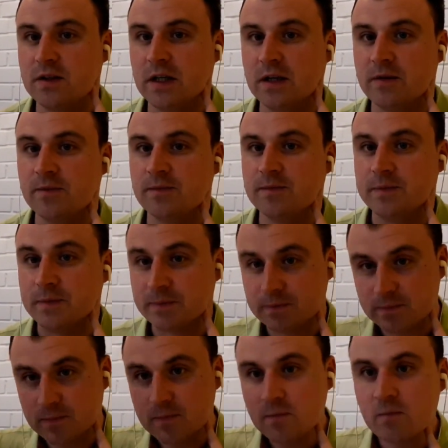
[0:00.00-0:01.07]
Yeah.
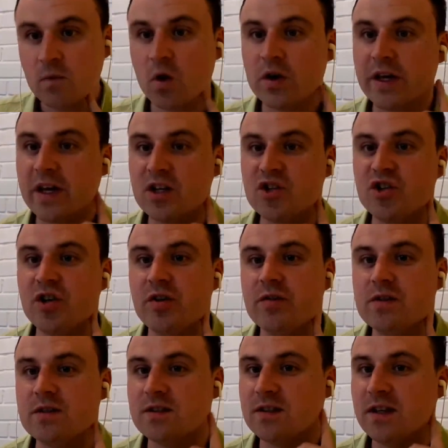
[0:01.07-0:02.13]
Okay.
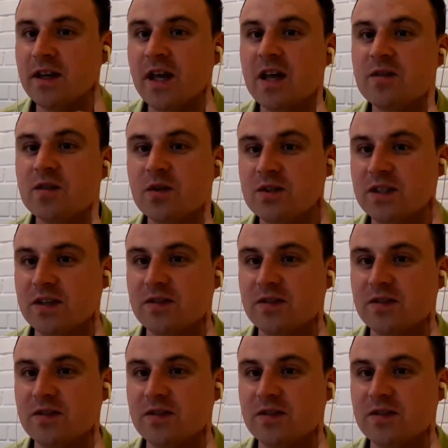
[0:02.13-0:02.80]
Cheers. Have a good evening.